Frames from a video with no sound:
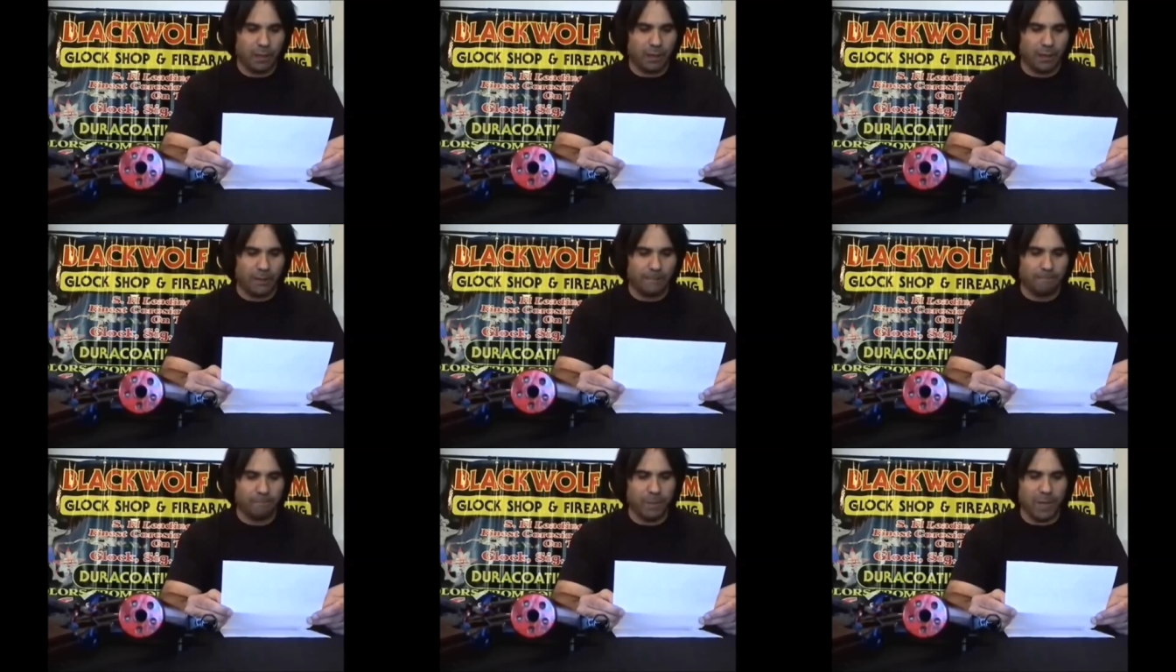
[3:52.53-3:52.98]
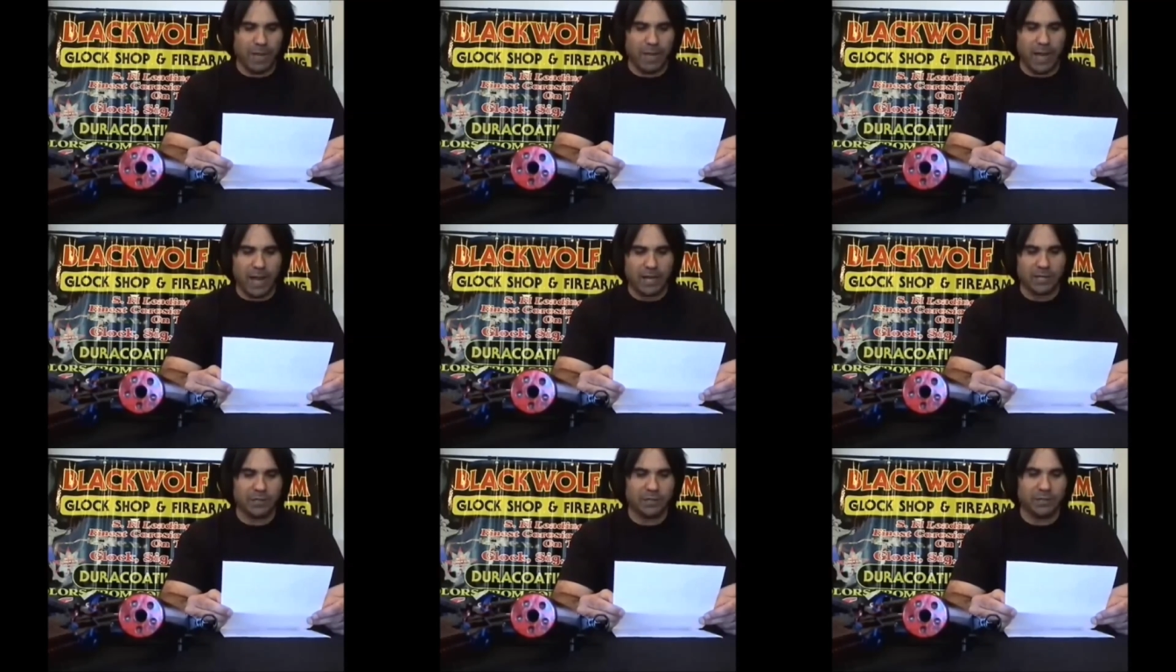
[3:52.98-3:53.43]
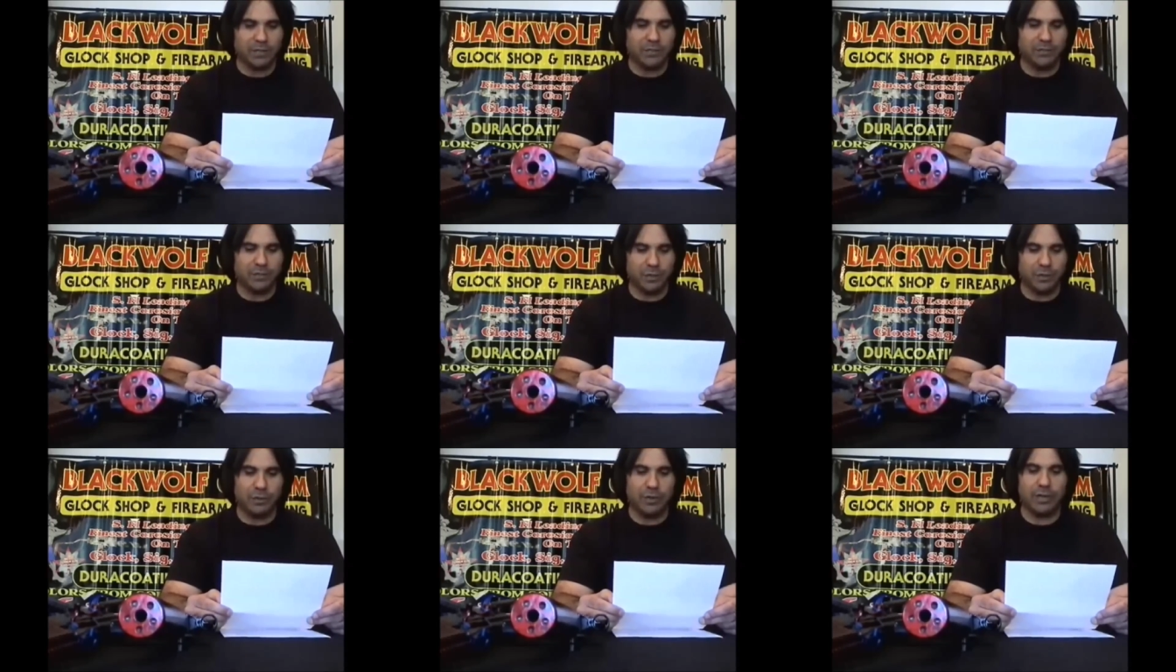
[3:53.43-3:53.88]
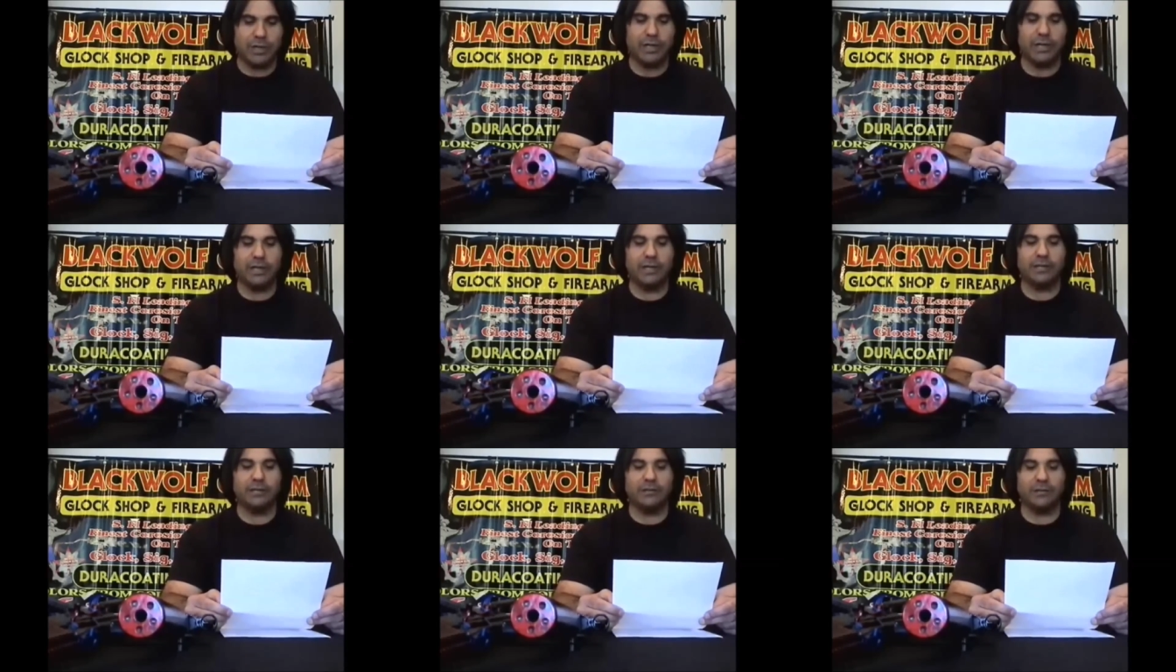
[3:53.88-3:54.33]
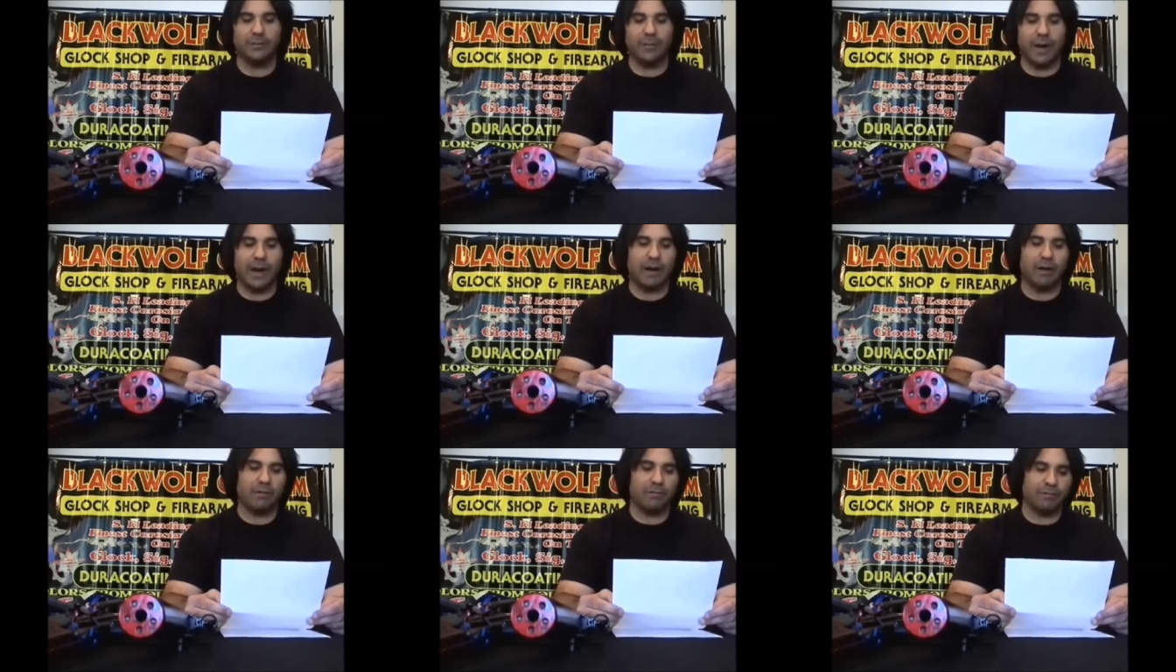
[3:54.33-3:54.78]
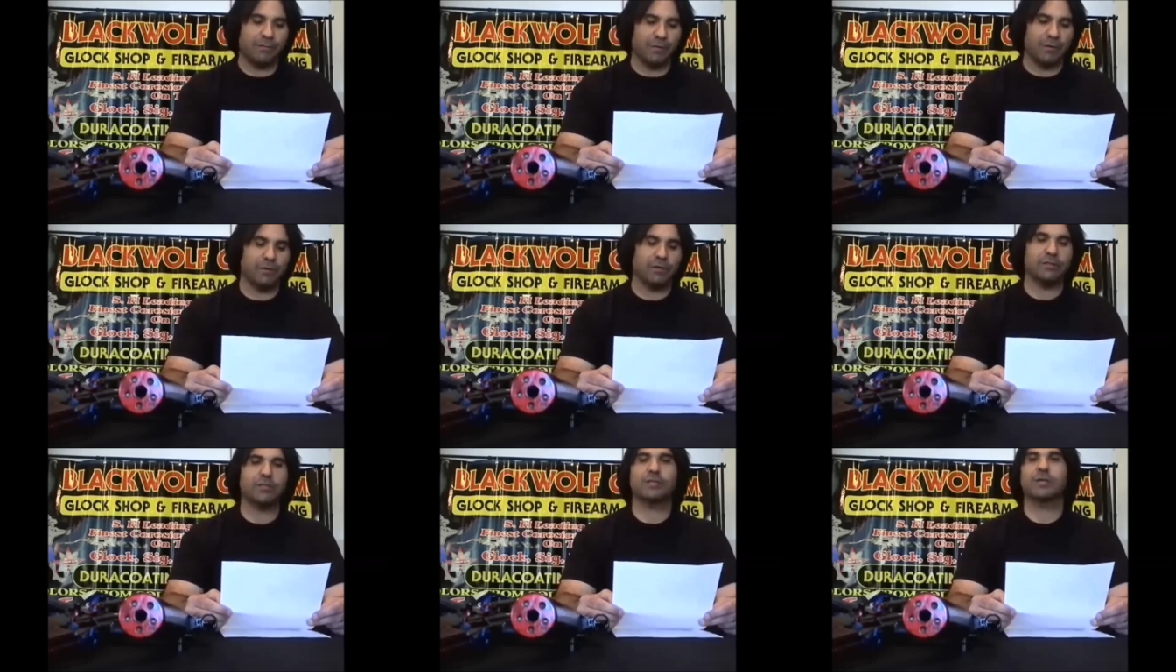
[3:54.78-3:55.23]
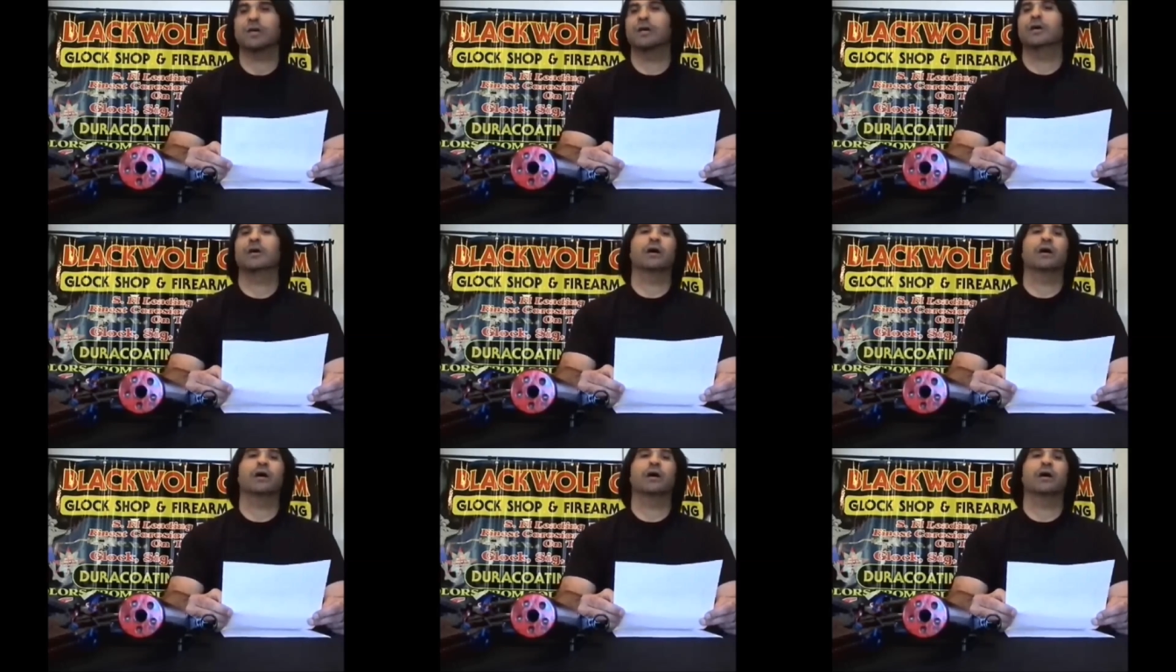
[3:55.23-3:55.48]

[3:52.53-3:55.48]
I actually Duraheated the barrel first.